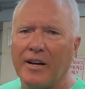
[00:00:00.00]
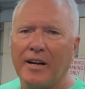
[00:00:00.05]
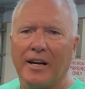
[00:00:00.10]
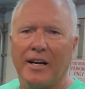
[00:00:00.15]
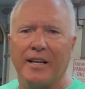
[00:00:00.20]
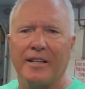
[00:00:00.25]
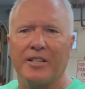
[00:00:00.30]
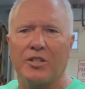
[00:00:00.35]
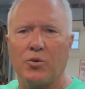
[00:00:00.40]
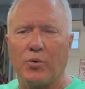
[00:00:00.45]

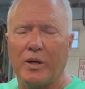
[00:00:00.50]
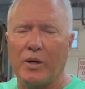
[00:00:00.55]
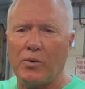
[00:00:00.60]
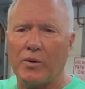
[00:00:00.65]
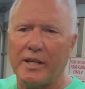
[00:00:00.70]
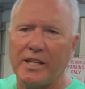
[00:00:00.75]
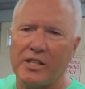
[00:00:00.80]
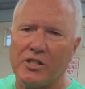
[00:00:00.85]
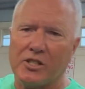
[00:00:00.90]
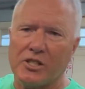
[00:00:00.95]
the 21
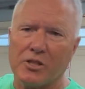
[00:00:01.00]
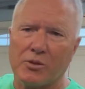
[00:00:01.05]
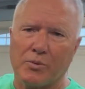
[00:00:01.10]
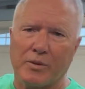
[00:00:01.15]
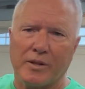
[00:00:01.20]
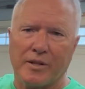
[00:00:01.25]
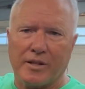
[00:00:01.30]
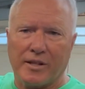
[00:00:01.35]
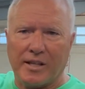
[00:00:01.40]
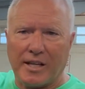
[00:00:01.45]
inches
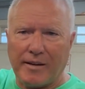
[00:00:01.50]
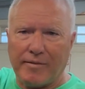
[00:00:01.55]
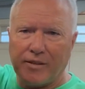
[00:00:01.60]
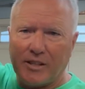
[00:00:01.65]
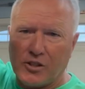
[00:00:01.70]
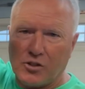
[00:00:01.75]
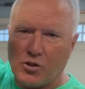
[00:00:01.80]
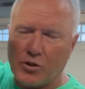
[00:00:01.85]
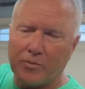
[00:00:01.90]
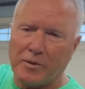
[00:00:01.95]
with having the
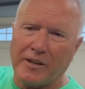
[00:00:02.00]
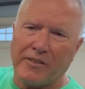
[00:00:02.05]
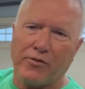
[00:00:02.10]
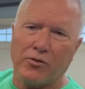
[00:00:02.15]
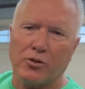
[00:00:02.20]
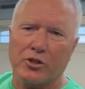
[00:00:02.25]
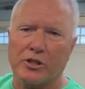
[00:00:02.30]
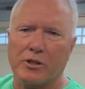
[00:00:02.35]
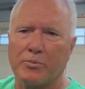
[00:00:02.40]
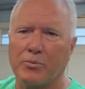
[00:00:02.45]

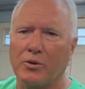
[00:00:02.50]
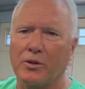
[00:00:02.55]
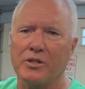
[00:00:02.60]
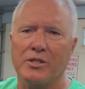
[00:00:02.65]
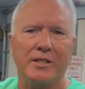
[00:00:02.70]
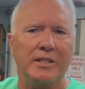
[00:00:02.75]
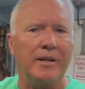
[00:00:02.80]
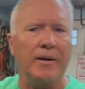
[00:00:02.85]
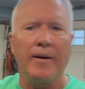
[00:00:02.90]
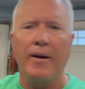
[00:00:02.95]
2x4 supports in
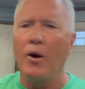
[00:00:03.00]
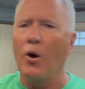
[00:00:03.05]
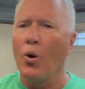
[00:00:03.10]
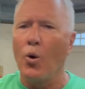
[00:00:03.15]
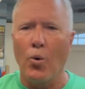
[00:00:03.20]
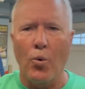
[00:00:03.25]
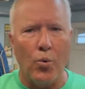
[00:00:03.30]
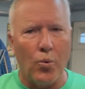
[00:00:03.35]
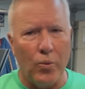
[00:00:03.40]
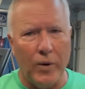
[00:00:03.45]
there,
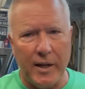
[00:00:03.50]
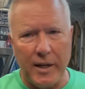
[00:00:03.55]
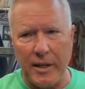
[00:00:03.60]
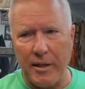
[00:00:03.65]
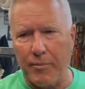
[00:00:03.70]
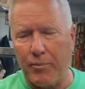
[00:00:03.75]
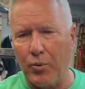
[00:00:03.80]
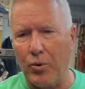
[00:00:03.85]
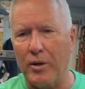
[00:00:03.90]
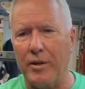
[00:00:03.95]
really
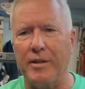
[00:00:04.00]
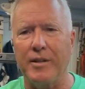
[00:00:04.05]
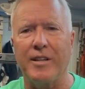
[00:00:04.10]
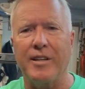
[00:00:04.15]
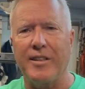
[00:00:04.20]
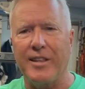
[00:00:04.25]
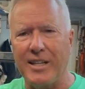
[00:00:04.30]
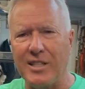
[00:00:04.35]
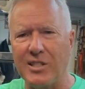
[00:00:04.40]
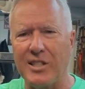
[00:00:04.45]
important.
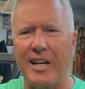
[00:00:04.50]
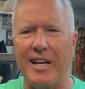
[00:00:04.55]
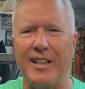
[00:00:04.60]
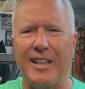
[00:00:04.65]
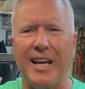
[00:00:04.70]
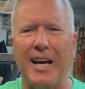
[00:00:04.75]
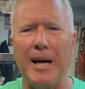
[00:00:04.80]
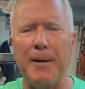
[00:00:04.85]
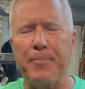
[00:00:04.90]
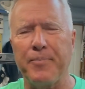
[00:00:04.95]
Things like
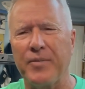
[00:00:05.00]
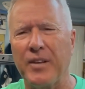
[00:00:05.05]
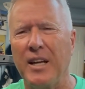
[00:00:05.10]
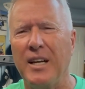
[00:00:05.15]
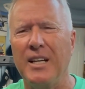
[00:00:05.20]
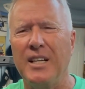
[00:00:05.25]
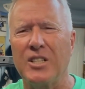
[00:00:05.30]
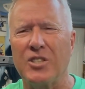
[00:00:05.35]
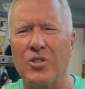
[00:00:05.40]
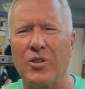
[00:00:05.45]
that,
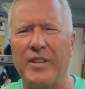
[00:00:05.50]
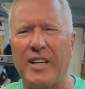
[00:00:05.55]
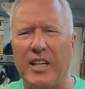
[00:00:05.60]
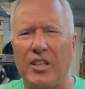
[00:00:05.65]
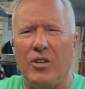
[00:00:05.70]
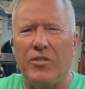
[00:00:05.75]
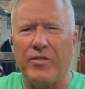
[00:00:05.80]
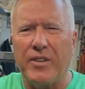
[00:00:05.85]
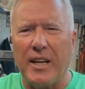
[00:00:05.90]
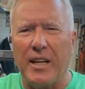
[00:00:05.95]
so that
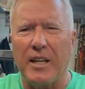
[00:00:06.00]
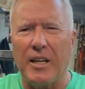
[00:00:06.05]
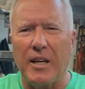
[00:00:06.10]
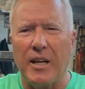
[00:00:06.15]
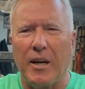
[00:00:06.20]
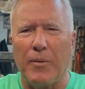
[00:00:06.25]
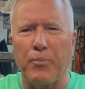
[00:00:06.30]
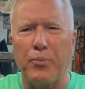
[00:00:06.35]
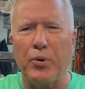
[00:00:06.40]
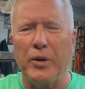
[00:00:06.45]
you've got
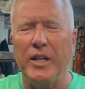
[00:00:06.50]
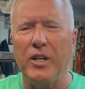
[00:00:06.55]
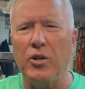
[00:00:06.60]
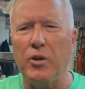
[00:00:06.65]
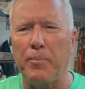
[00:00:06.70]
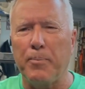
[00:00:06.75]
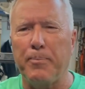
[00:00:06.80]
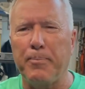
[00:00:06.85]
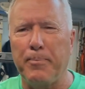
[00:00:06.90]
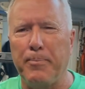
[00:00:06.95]
a pretty
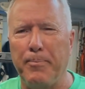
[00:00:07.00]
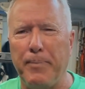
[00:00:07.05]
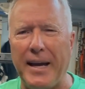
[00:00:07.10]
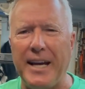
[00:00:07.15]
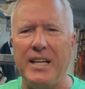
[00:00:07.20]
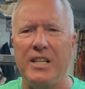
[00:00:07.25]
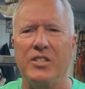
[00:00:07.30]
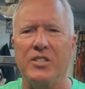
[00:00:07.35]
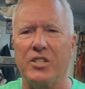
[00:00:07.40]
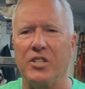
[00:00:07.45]
good
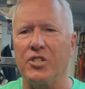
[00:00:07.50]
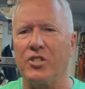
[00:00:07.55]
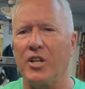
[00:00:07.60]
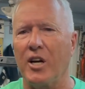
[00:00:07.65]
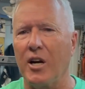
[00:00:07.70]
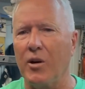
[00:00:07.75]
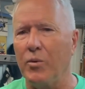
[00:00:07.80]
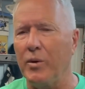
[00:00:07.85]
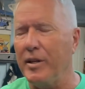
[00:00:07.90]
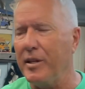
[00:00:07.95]
base to
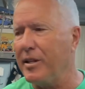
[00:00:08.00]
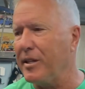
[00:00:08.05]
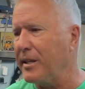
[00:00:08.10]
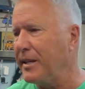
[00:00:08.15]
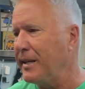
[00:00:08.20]
start with.